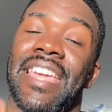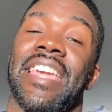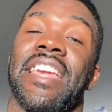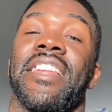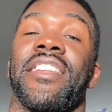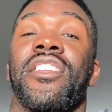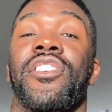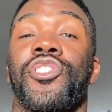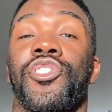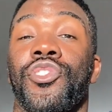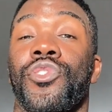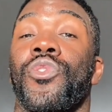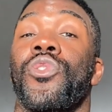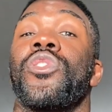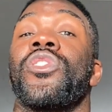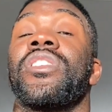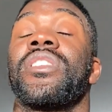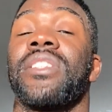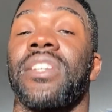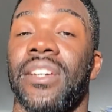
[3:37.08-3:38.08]
in the
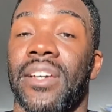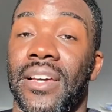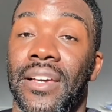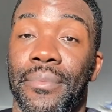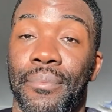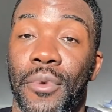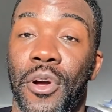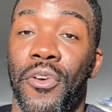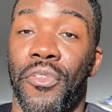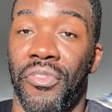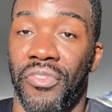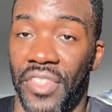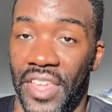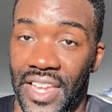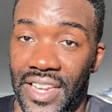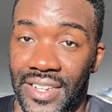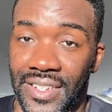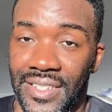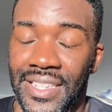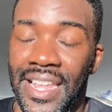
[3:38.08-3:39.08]
short term of
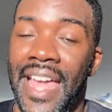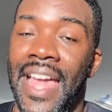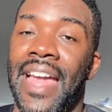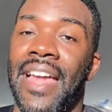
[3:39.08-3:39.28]
things.